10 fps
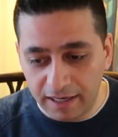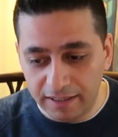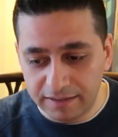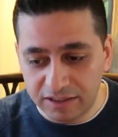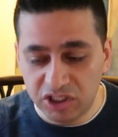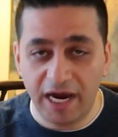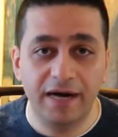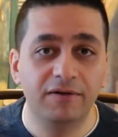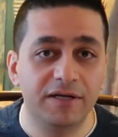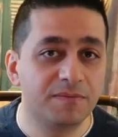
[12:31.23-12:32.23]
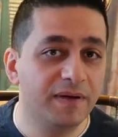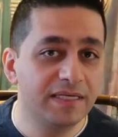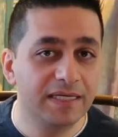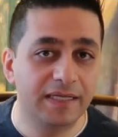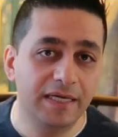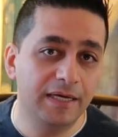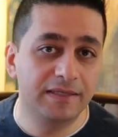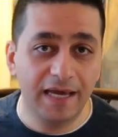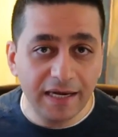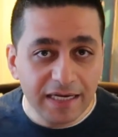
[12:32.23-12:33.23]
The channel is
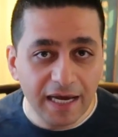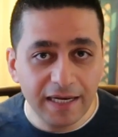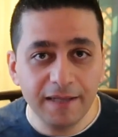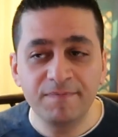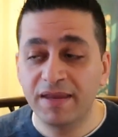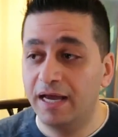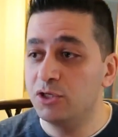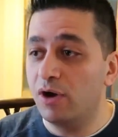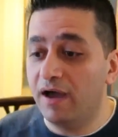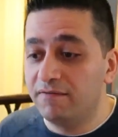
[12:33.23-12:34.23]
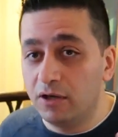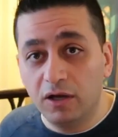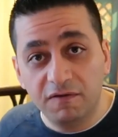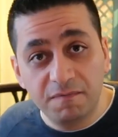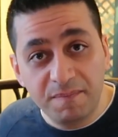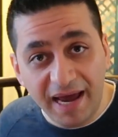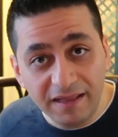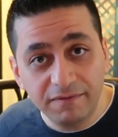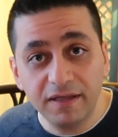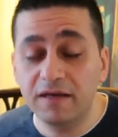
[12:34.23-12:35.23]
basically dedicated, and you have a lot of
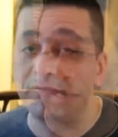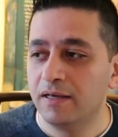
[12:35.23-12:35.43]
bandwidth.